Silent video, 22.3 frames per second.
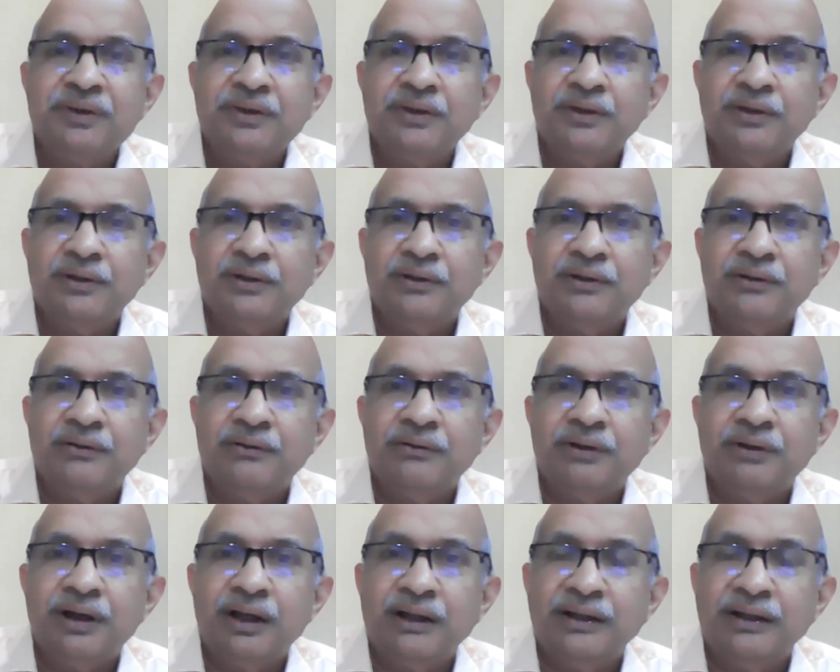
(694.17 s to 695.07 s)

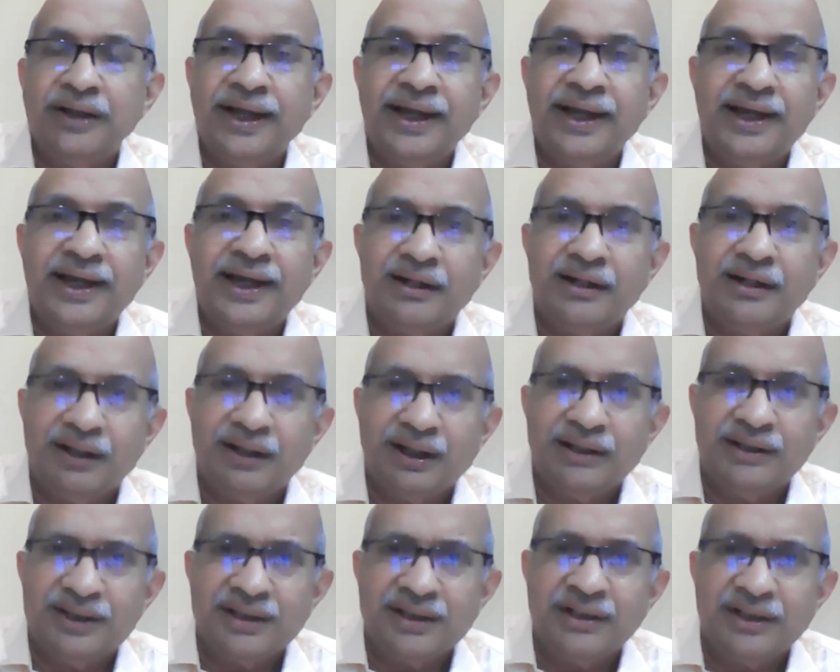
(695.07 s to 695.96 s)

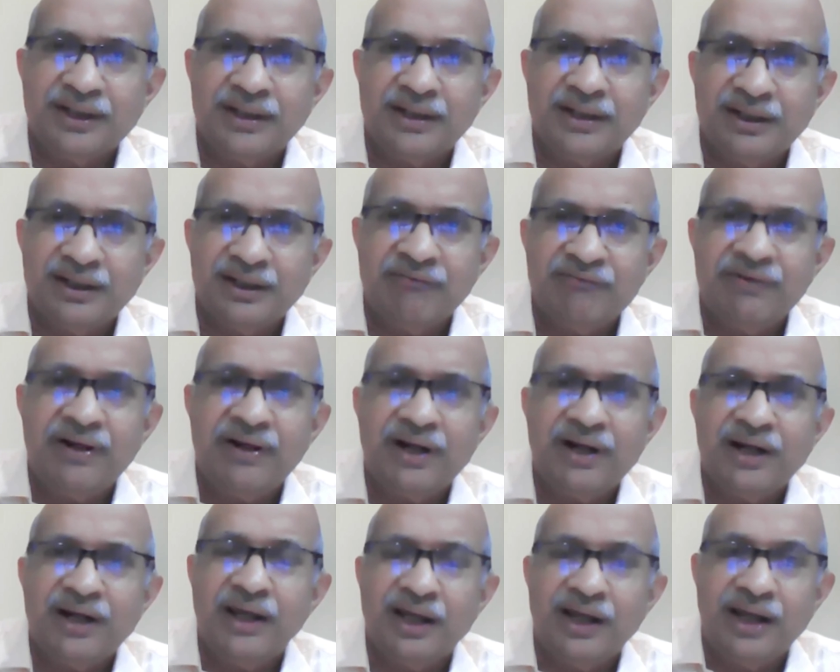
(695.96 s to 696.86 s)
I think
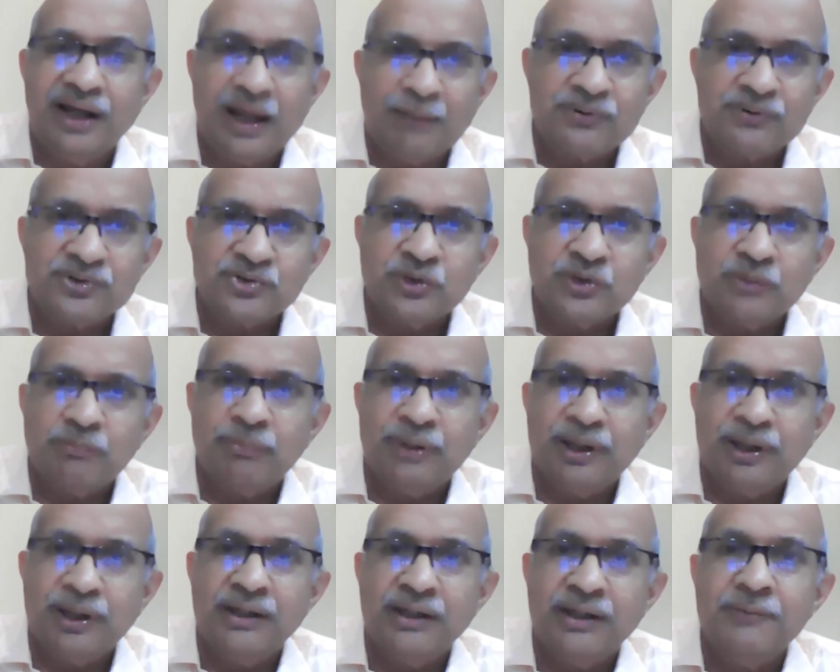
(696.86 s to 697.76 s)
definitely a
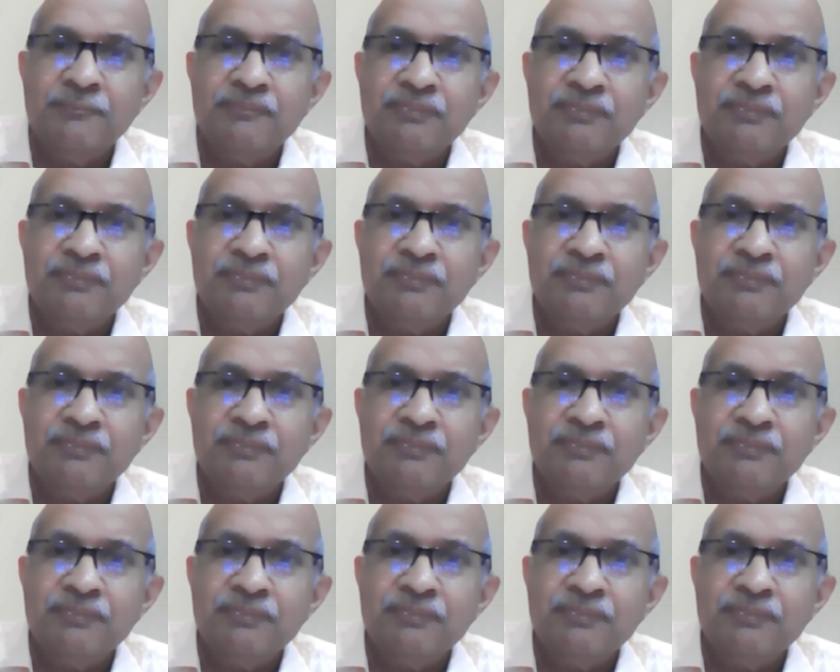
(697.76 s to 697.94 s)
laparoscopy